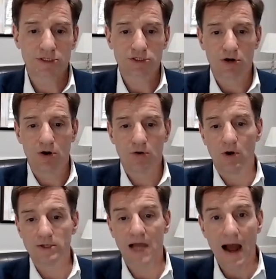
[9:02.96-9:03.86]
assured,
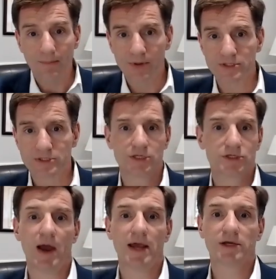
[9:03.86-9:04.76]
we're on top of the
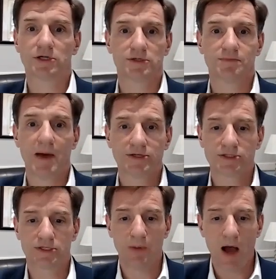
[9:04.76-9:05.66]
situation as best
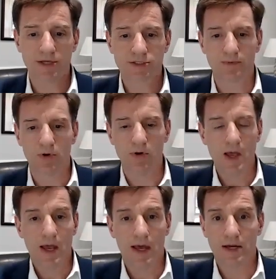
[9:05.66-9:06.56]
as possible.
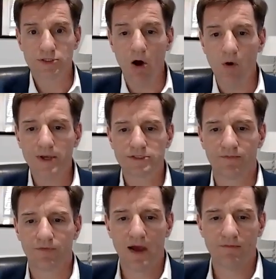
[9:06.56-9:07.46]
And as always,
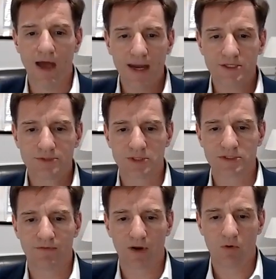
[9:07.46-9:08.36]
if you have any
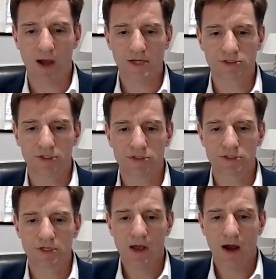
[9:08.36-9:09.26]
specific questions,
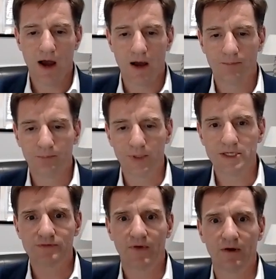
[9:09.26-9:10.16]

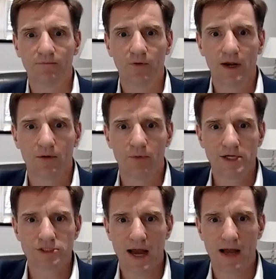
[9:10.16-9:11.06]
please feel free to
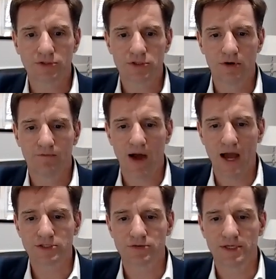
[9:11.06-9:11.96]
reach out to your
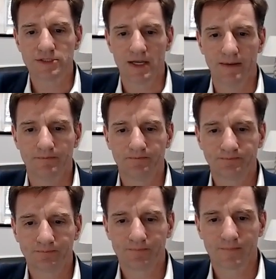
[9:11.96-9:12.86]
advisory team.
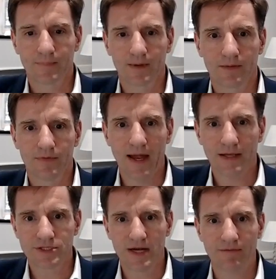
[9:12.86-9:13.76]

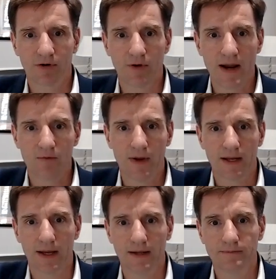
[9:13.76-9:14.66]
Thanks, and have a great
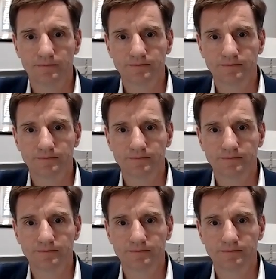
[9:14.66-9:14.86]
weekend.